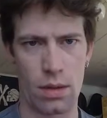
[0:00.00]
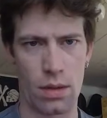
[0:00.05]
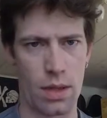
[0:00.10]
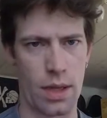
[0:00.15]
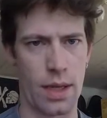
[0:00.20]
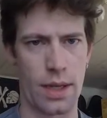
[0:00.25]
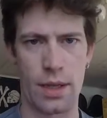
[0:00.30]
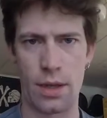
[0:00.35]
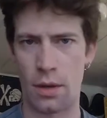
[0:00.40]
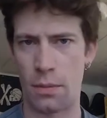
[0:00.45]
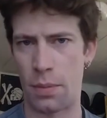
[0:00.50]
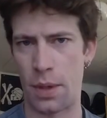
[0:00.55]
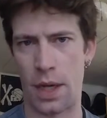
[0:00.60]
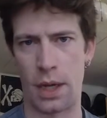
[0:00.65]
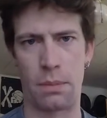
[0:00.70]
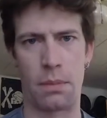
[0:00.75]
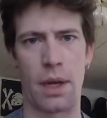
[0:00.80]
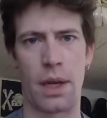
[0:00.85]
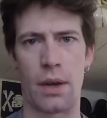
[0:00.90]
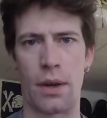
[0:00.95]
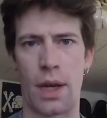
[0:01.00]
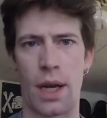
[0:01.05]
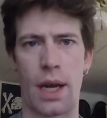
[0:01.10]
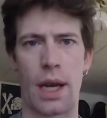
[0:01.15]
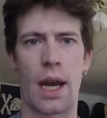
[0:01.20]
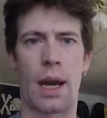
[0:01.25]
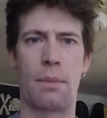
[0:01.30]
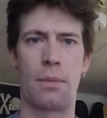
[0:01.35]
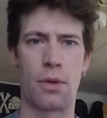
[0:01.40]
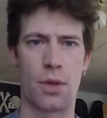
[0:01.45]
Like, don't pity me,
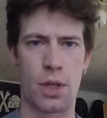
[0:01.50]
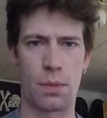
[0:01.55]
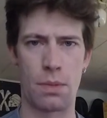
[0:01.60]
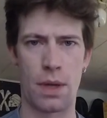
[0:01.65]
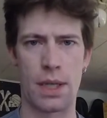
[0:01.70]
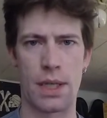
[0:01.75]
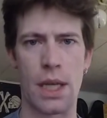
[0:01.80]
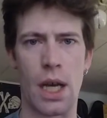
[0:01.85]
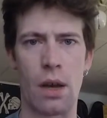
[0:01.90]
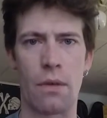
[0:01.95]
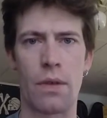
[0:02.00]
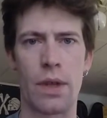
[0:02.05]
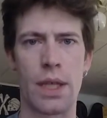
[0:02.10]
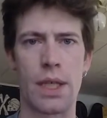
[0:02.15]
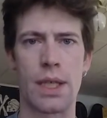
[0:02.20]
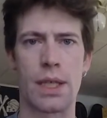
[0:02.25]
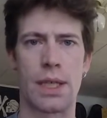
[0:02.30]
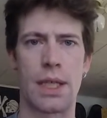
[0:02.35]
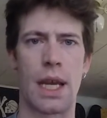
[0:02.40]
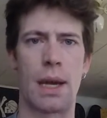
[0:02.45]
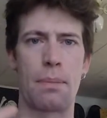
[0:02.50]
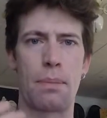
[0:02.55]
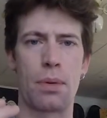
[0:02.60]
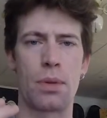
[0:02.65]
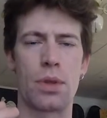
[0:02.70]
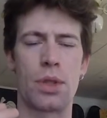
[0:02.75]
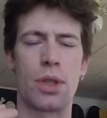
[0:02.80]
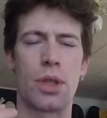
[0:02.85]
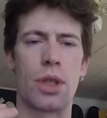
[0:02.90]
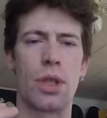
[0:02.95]
okay? I'm using myself as an
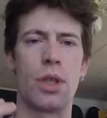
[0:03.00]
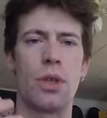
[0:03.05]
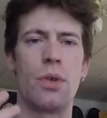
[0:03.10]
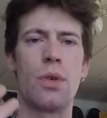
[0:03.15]
example so that